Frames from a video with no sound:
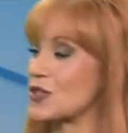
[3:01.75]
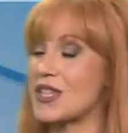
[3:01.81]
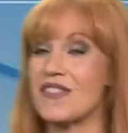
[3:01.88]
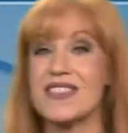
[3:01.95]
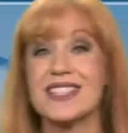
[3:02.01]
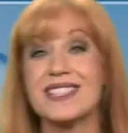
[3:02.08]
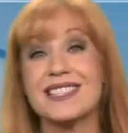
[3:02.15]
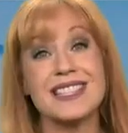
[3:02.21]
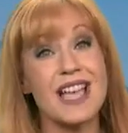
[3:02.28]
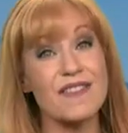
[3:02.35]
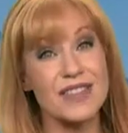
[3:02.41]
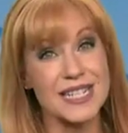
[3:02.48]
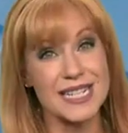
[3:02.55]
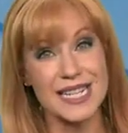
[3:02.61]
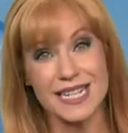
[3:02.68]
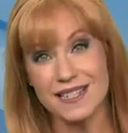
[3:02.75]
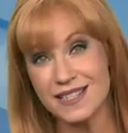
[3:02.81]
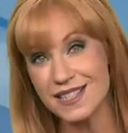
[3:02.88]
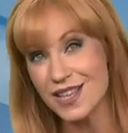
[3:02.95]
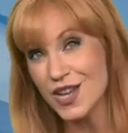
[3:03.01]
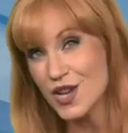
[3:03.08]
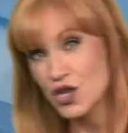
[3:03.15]
in the
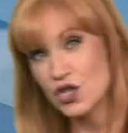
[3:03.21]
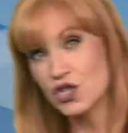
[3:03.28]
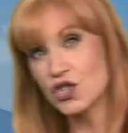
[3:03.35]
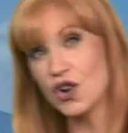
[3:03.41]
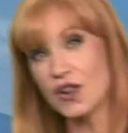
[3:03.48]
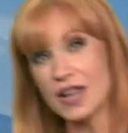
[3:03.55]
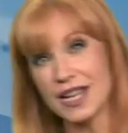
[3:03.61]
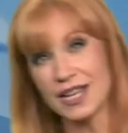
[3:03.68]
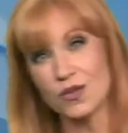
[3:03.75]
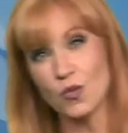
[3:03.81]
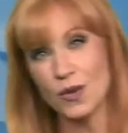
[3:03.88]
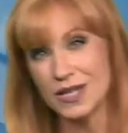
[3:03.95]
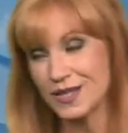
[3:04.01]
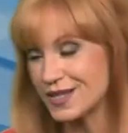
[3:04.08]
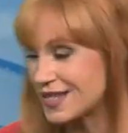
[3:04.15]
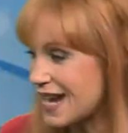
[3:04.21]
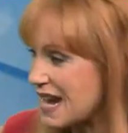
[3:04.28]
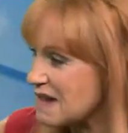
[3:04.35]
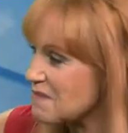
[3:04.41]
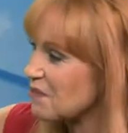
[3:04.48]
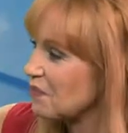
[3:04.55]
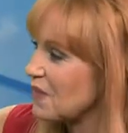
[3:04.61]
70s starting in Wednesday.
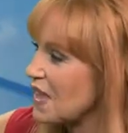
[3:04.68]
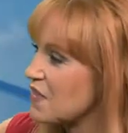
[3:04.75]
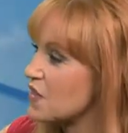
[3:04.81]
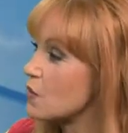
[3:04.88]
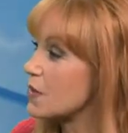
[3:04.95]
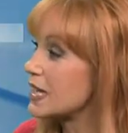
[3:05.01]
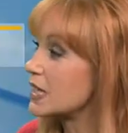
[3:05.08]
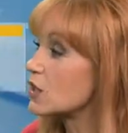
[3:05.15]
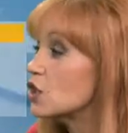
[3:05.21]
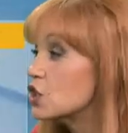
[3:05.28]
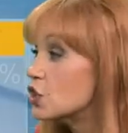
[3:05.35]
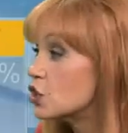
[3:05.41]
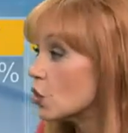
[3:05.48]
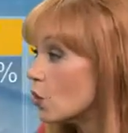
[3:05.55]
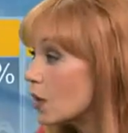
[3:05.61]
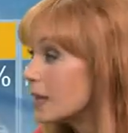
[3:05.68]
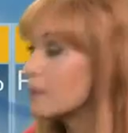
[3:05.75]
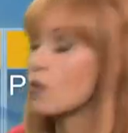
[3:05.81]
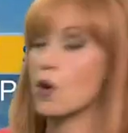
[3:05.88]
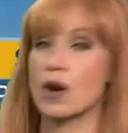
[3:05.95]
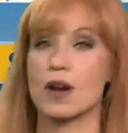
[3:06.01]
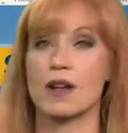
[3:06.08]
Then we can enjoy
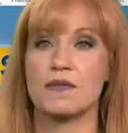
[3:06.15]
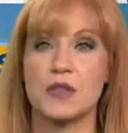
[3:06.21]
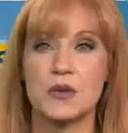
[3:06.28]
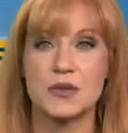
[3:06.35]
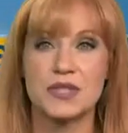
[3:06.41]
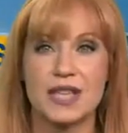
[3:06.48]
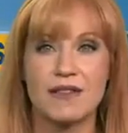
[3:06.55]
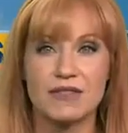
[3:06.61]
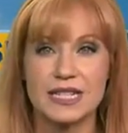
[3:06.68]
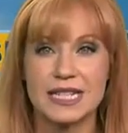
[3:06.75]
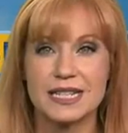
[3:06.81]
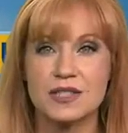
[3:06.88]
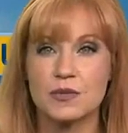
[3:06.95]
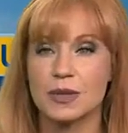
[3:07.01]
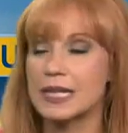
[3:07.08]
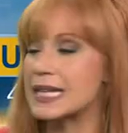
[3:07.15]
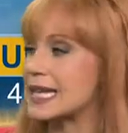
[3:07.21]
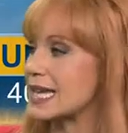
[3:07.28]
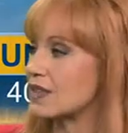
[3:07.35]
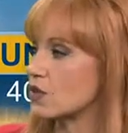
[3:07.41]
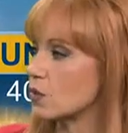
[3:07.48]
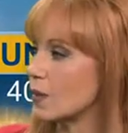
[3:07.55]
more of those 70s really to
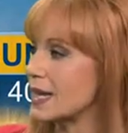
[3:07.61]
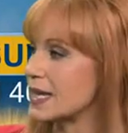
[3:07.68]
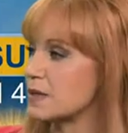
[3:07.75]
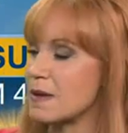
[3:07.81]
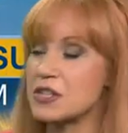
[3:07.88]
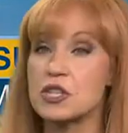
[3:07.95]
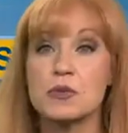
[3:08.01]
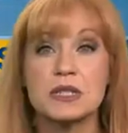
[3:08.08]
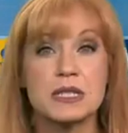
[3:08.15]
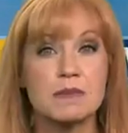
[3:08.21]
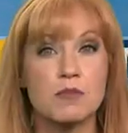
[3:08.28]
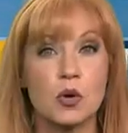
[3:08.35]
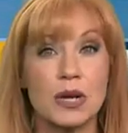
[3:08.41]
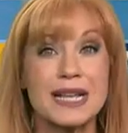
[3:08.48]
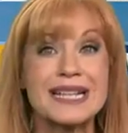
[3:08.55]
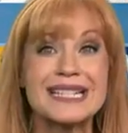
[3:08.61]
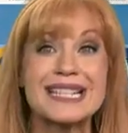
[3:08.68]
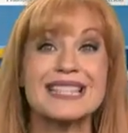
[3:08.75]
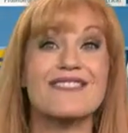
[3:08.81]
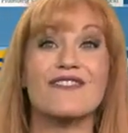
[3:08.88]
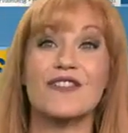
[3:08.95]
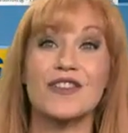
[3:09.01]
end the week, especially with some mornings in
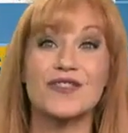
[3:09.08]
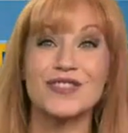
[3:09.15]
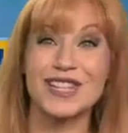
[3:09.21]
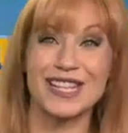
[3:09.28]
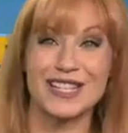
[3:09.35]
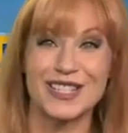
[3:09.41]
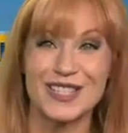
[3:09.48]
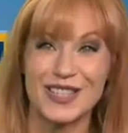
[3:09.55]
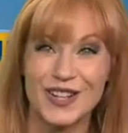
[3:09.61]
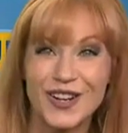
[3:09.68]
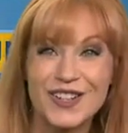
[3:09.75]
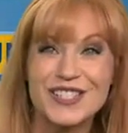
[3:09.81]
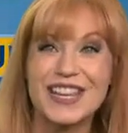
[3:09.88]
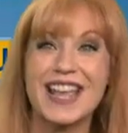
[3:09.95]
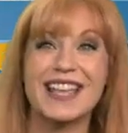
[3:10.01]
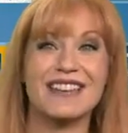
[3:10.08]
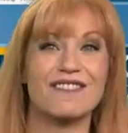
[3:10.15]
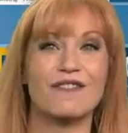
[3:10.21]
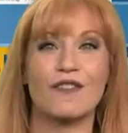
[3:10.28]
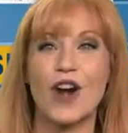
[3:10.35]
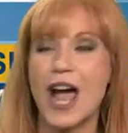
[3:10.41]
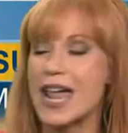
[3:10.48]
the 50s Thursday and
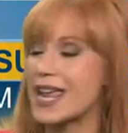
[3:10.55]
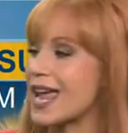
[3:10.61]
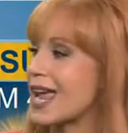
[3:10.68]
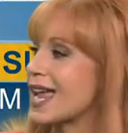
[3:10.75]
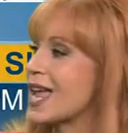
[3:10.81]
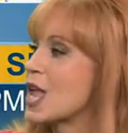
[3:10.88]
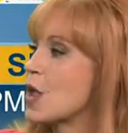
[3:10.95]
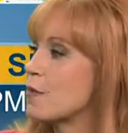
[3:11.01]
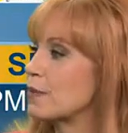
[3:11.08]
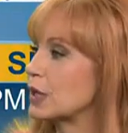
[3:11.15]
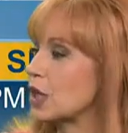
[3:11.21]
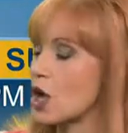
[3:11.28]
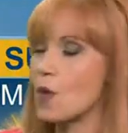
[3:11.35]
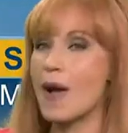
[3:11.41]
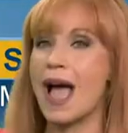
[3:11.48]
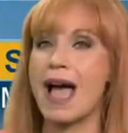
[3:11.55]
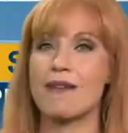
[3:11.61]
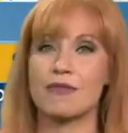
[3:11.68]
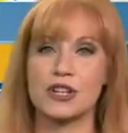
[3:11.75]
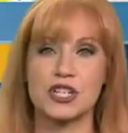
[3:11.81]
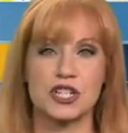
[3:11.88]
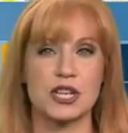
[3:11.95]
Friday. Friday. Below
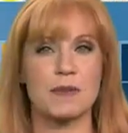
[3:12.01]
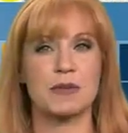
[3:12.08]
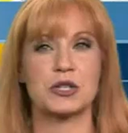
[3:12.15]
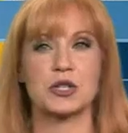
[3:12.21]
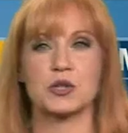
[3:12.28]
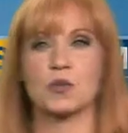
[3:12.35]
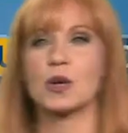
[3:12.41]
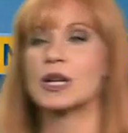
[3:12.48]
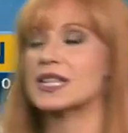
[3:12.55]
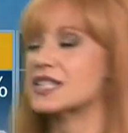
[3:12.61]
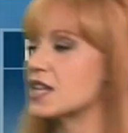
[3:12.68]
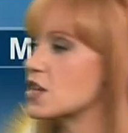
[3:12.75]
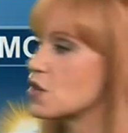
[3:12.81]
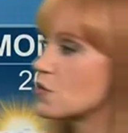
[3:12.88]
average temperatures will continue